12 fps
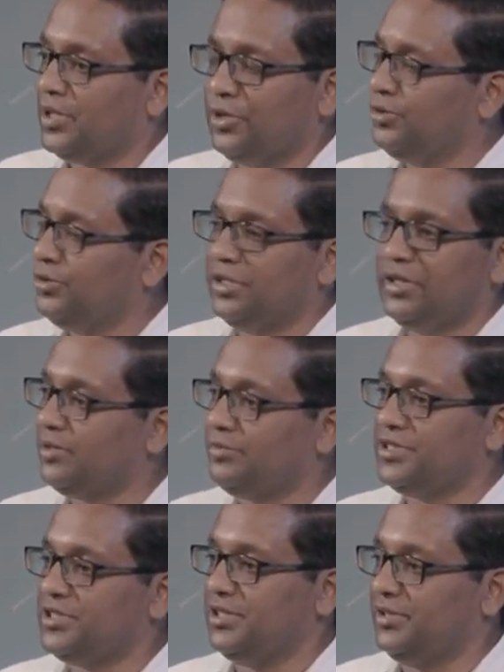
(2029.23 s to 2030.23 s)
What do you
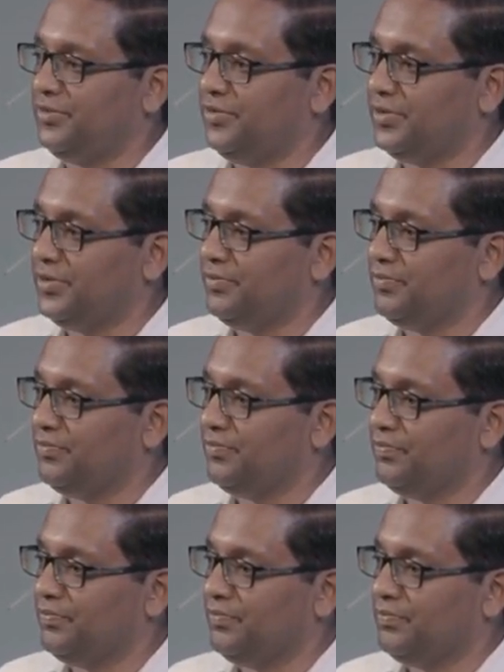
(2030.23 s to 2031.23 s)
have
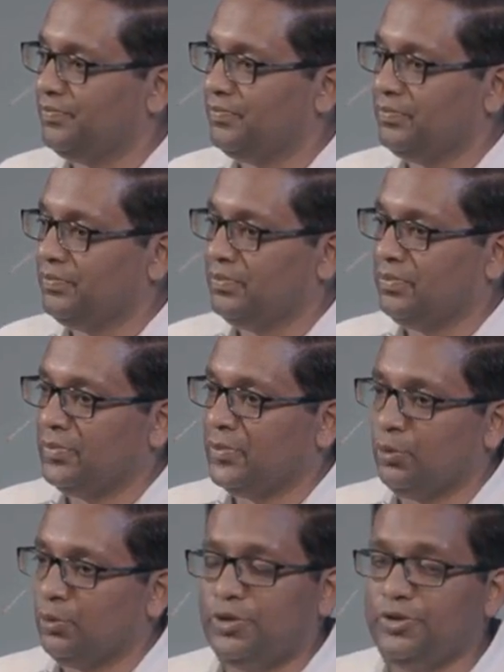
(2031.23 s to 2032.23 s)
that you did not
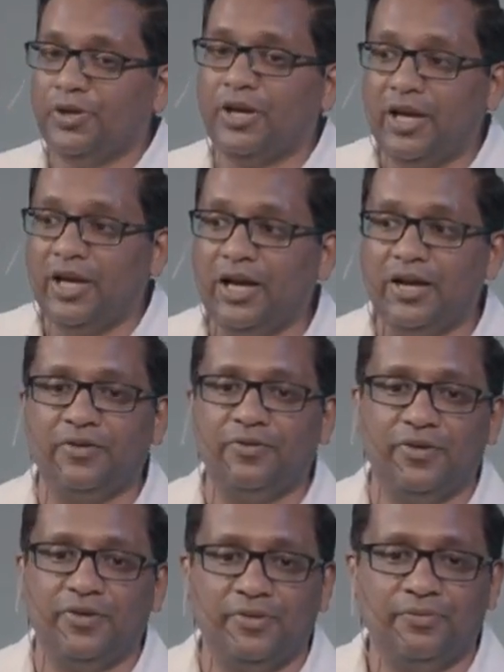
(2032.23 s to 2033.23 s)
receive? Do you
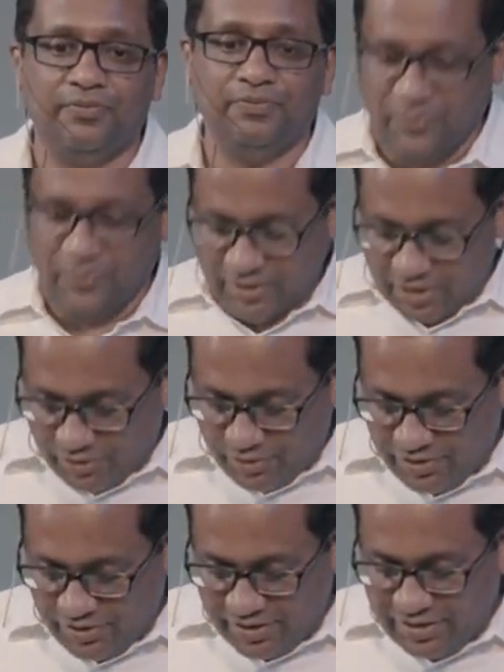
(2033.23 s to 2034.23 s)
boast of your
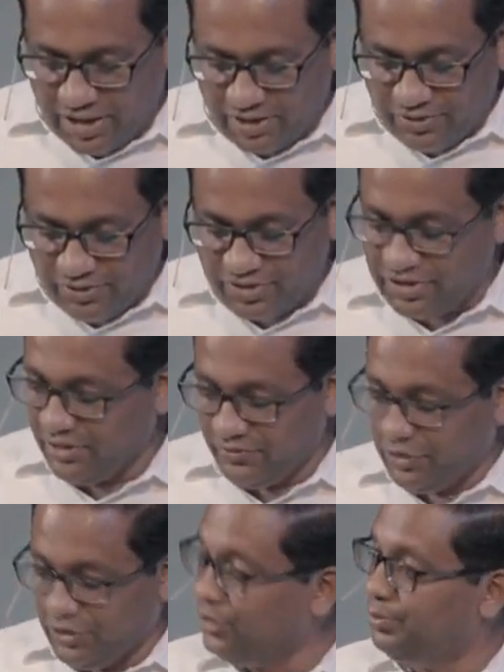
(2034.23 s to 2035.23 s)
wealth or your fame or
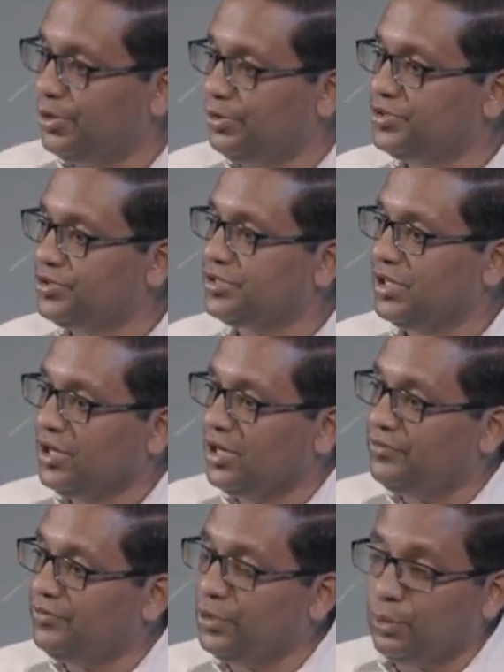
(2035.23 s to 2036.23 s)
your talent or your
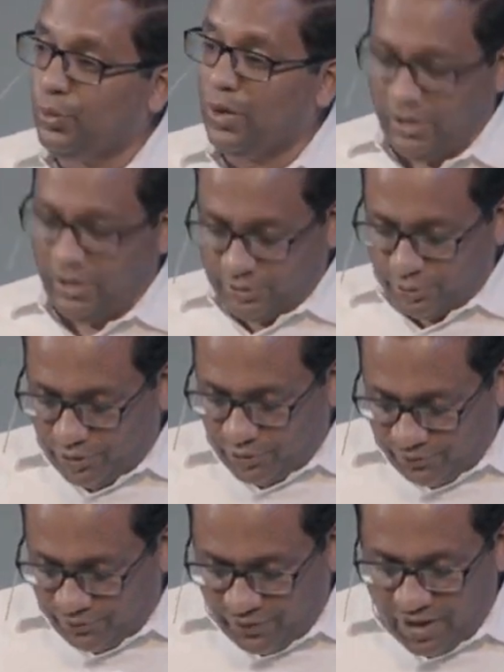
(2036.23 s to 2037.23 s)
accomplishments?
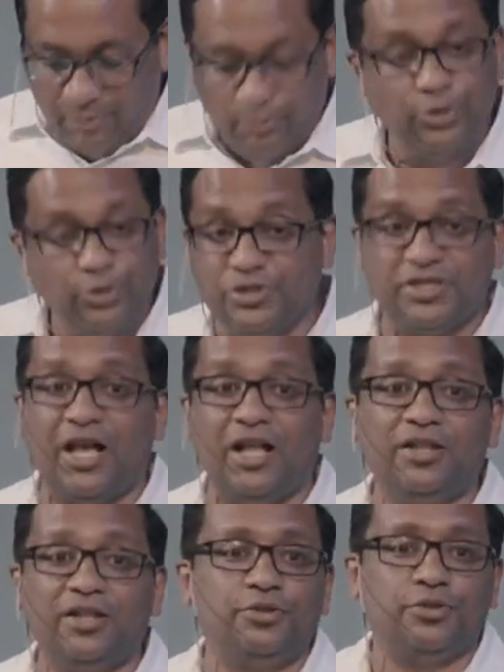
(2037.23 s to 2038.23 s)
Do you think your good
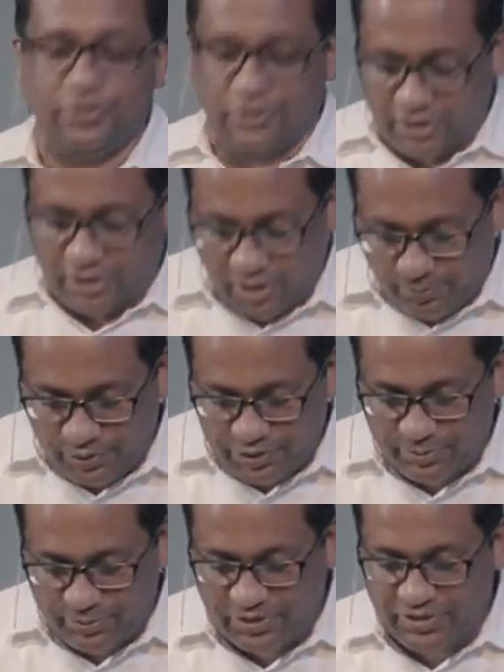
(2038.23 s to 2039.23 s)
looks owe you
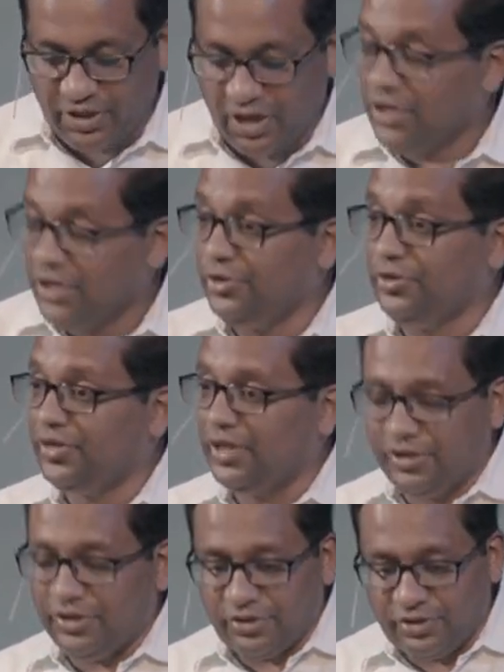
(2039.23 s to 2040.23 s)
are owed only
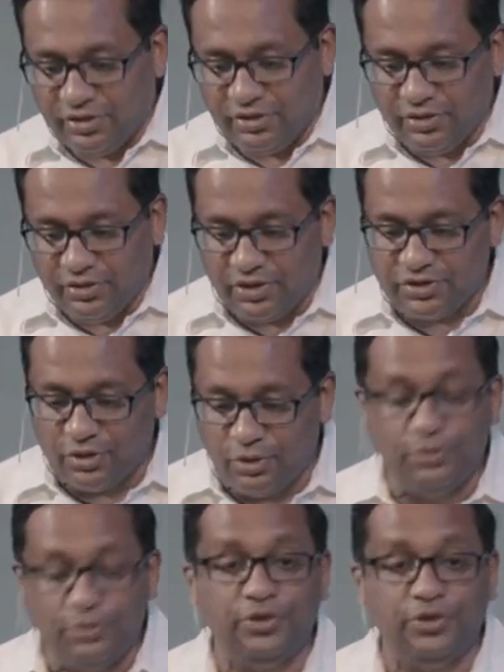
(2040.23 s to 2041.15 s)
because of your DNA?